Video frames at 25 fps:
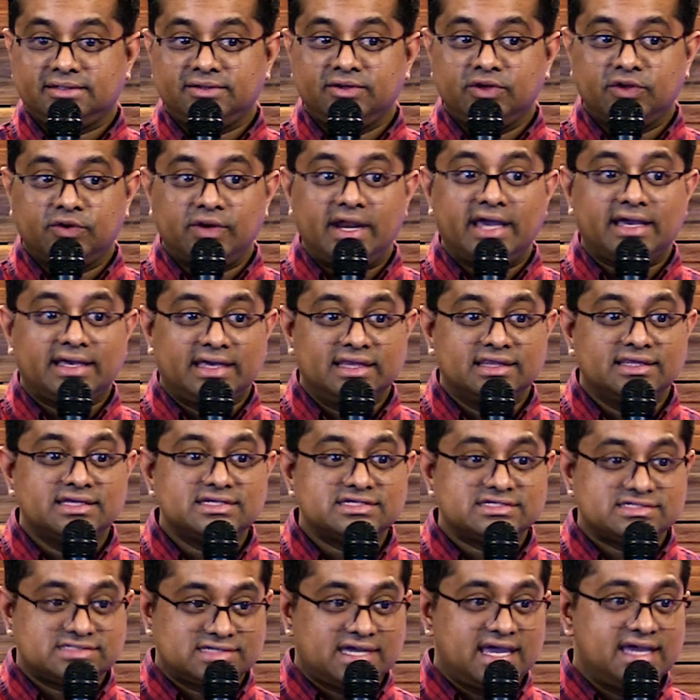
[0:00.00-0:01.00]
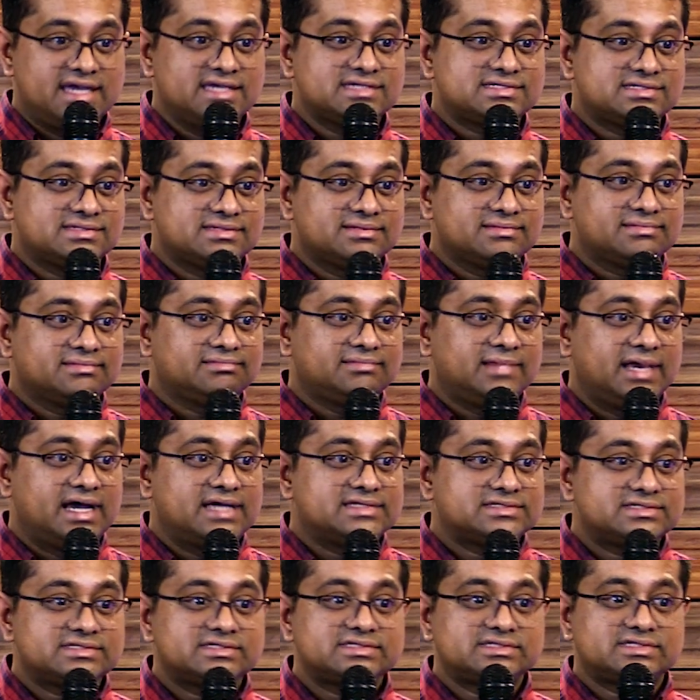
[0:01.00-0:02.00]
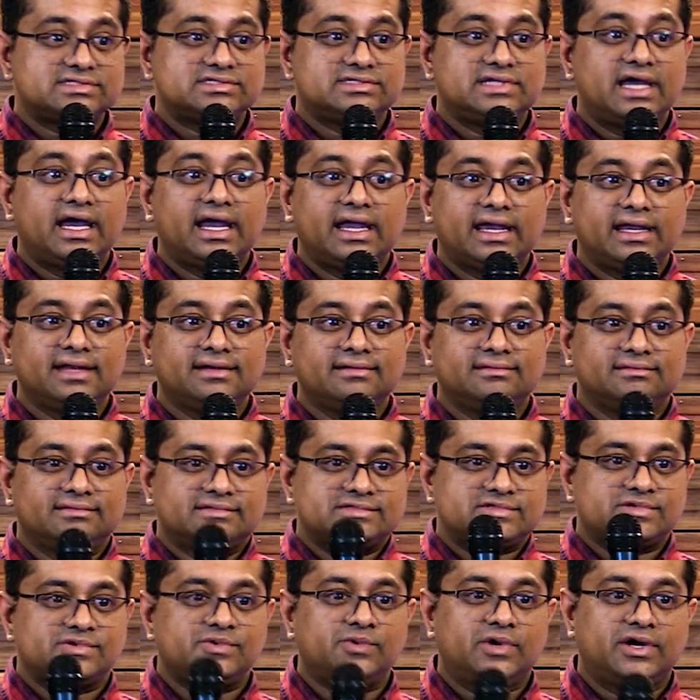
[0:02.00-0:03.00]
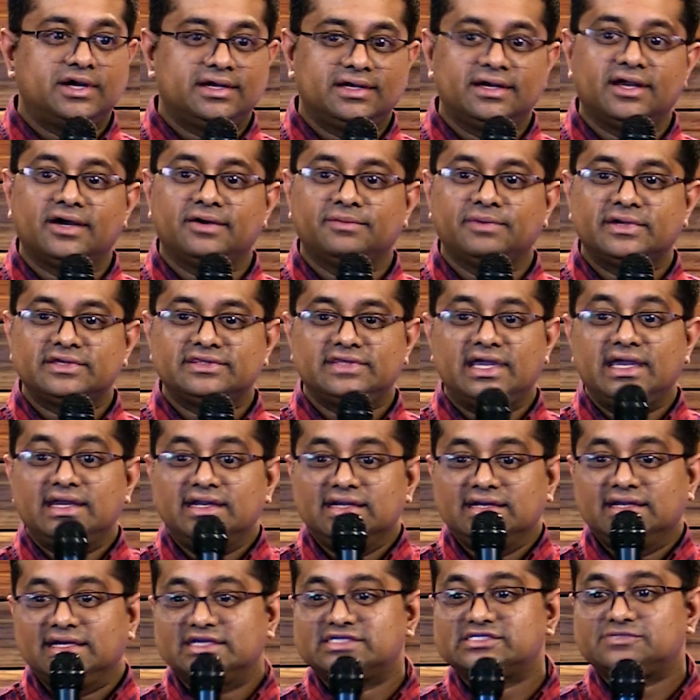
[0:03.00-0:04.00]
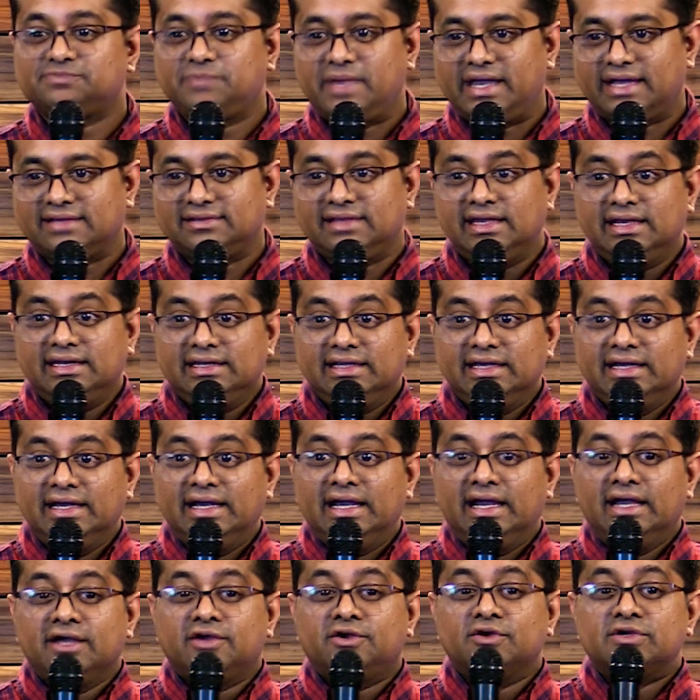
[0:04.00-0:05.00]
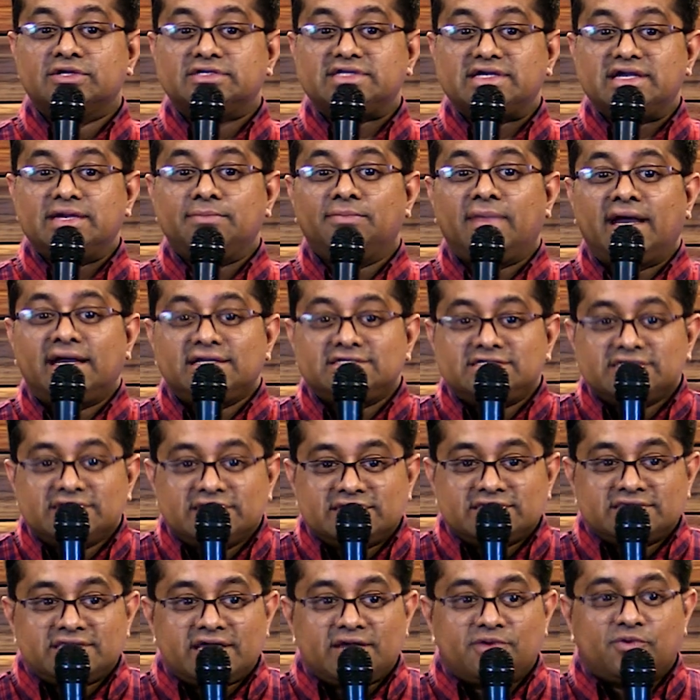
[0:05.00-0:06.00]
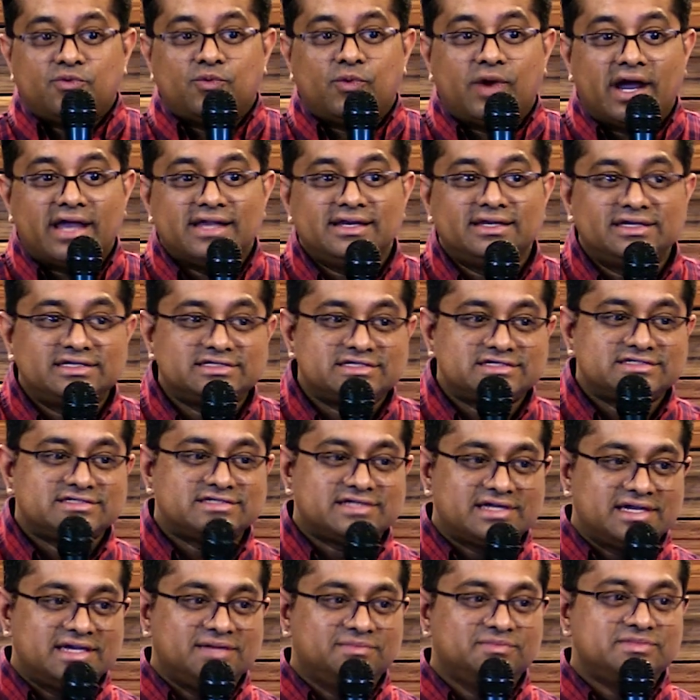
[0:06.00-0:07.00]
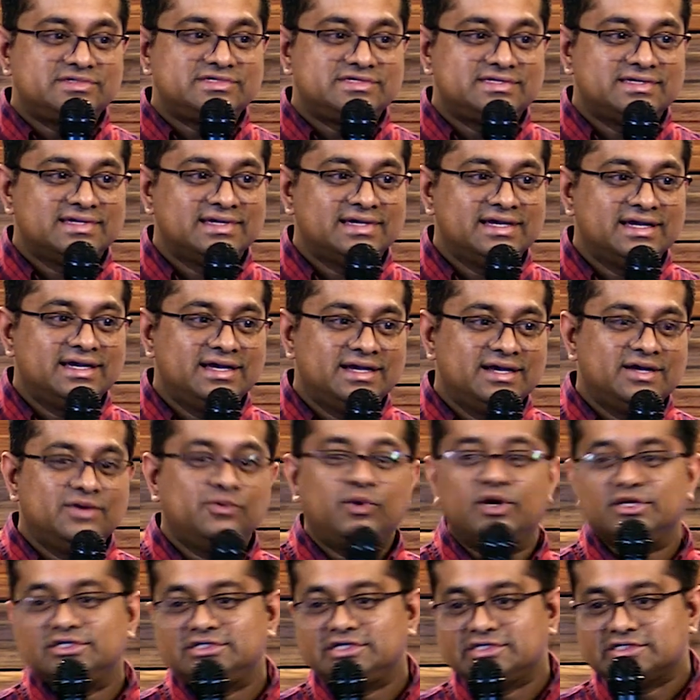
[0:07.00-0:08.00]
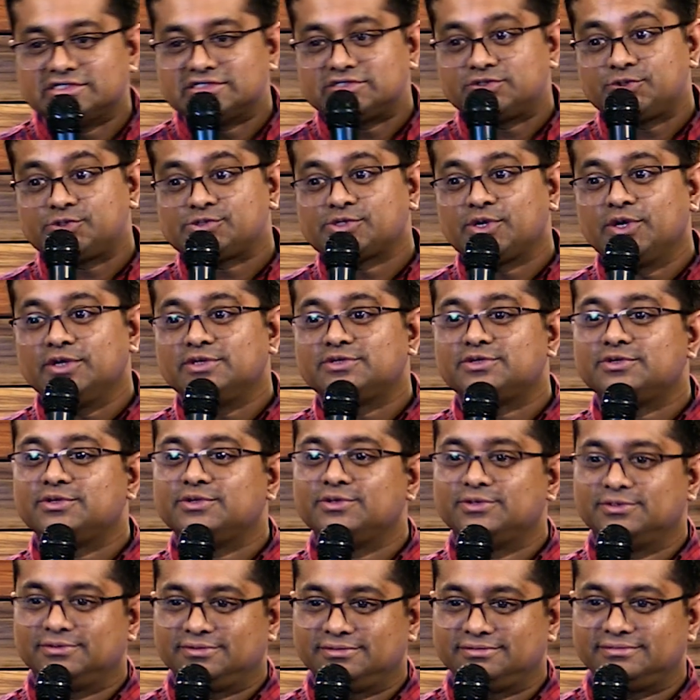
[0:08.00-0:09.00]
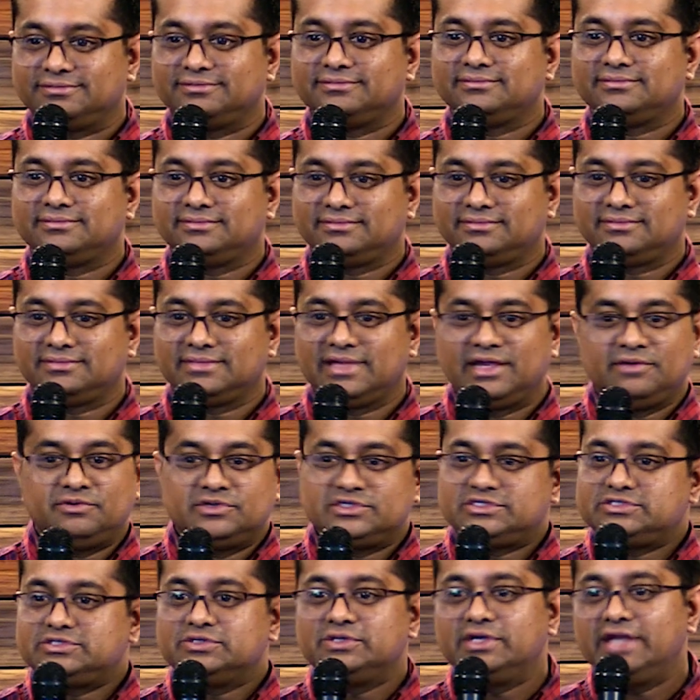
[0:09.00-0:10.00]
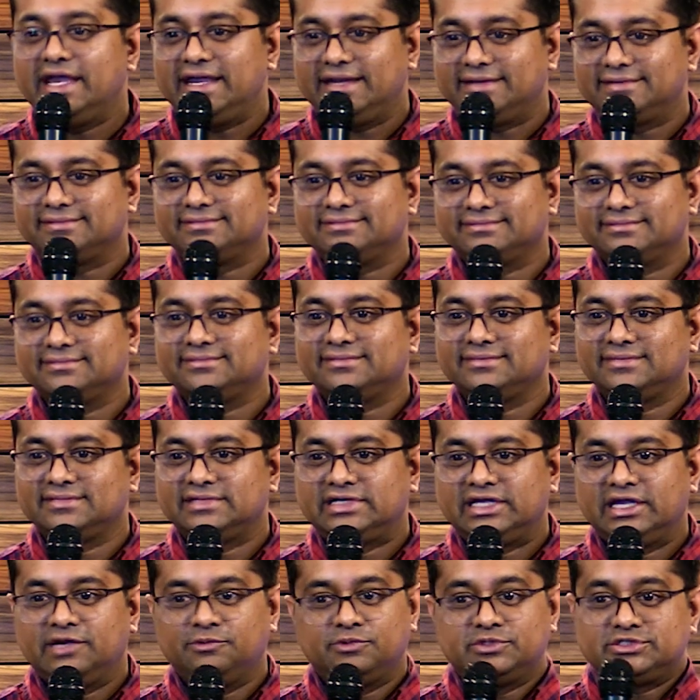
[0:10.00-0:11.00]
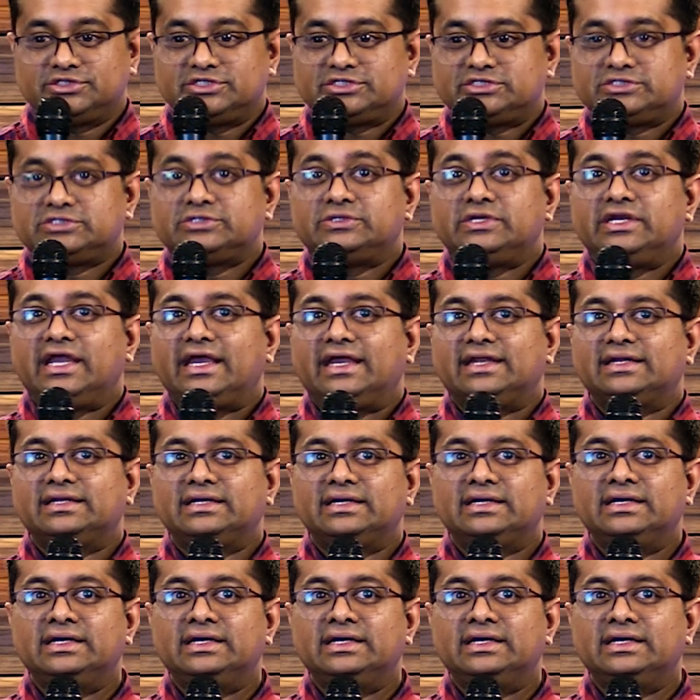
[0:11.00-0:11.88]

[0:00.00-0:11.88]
Like in this case, Lazarus has died, so what now? Because they didn't expect, they couldn't imagine in their wildest dreams what Jesus was going to do. It was too late. It was just too late.